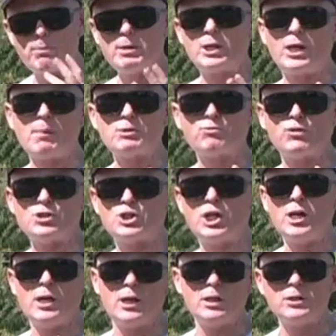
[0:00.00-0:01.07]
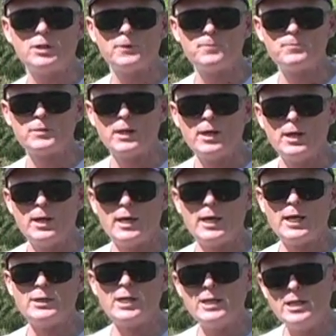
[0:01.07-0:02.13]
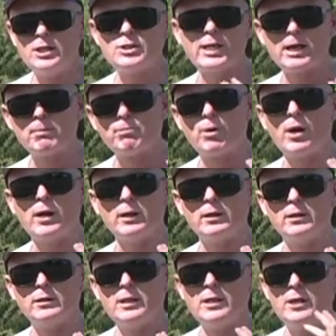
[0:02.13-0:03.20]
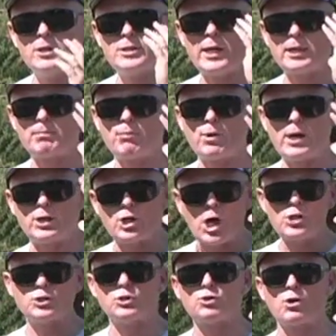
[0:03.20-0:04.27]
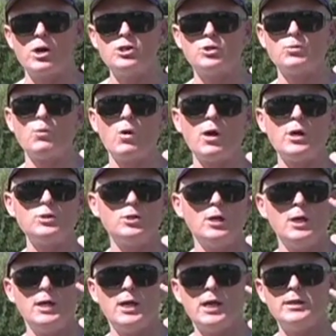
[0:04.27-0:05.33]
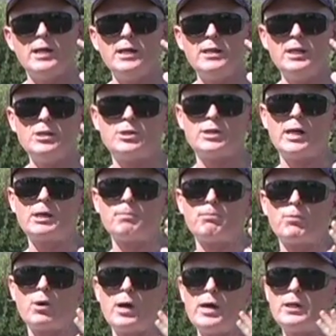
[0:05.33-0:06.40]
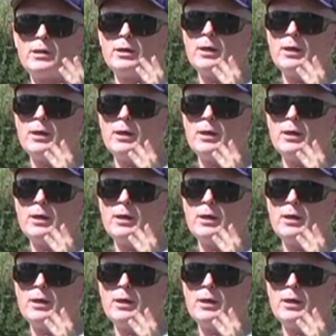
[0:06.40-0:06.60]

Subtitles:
becomes fatigued and they need to take a break. They need to take a break concentration-wise, and they need to take a break